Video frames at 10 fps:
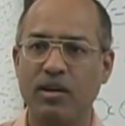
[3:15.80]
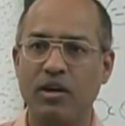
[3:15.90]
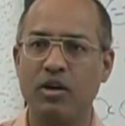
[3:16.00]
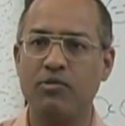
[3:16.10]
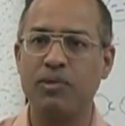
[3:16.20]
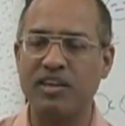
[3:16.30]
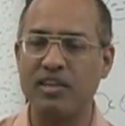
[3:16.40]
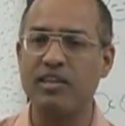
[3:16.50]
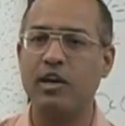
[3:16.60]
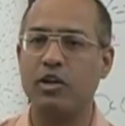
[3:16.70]
of
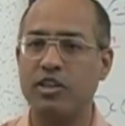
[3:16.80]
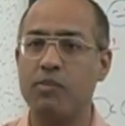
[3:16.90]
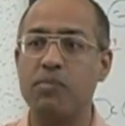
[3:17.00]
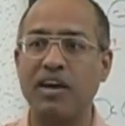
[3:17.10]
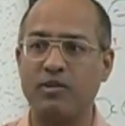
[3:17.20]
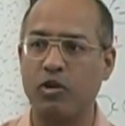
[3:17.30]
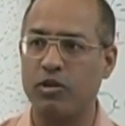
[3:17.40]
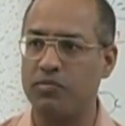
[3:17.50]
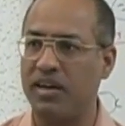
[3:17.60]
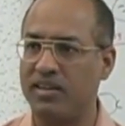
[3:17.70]
bacteria or other
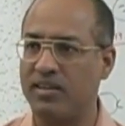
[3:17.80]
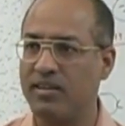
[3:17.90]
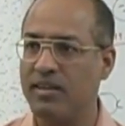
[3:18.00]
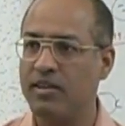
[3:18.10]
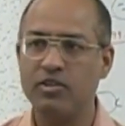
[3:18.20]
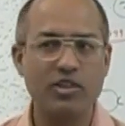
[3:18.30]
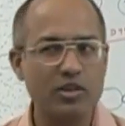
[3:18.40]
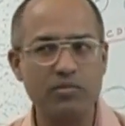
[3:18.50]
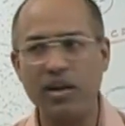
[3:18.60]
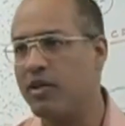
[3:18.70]
particulate matter,
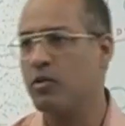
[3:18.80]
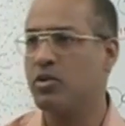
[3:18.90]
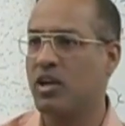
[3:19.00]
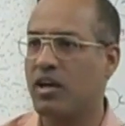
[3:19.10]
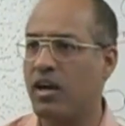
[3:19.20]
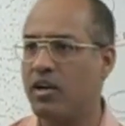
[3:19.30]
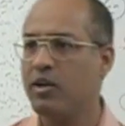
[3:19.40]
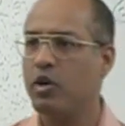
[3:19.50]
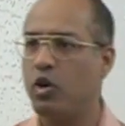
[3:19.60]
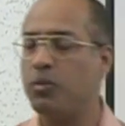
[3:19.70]
such molecules are called
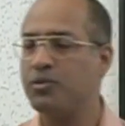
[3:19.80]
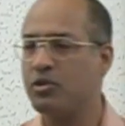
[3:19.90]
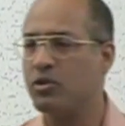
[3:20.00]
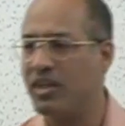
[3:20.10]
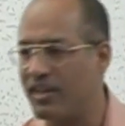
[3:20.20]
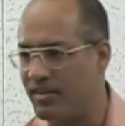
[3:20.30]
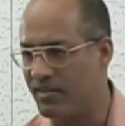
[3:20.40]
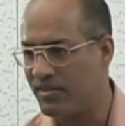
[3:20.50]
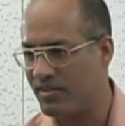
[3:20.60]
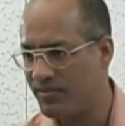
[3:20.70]

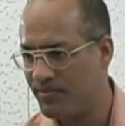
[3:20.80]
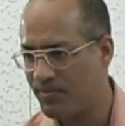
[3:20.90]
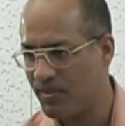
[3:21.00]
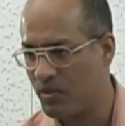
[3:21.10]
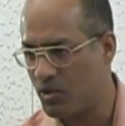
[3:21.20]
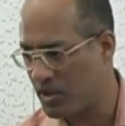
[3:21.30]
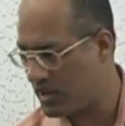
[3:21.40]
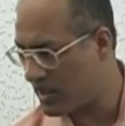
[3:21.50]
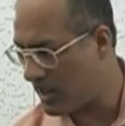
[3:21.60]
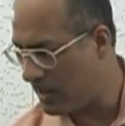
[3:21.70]
opsonins. What are
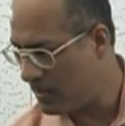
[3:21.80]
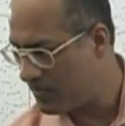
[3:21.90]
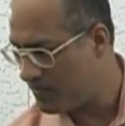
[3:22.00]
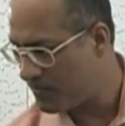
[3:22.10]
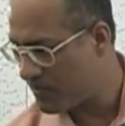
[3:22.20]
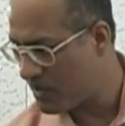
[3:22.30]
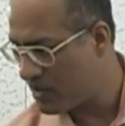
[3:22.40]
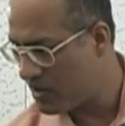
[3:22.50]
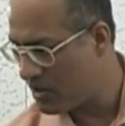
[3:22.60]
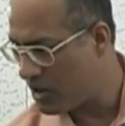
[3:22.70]
they called?
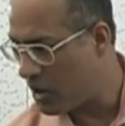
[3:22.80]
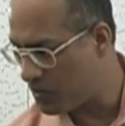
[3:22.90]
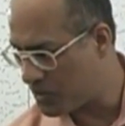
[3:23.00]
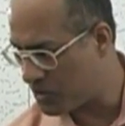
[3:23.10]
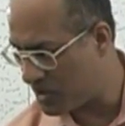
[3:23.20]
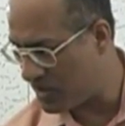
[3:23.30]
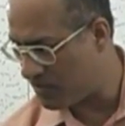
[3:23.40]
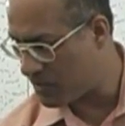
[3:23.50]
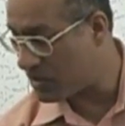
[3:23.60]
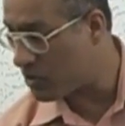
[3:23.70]
Opsonin.
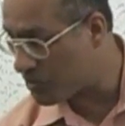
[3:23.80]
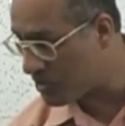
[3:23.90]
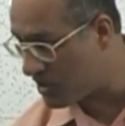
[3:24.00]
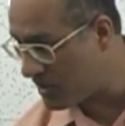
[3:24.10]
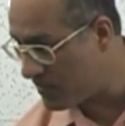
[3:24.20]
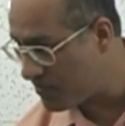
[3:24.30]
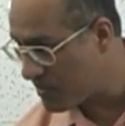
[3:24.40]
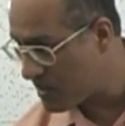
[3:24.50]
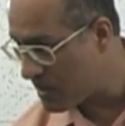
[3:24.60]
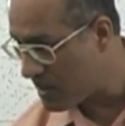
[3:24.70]
What is opsonin?
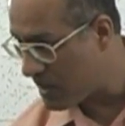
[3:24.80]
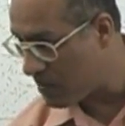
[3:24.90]
A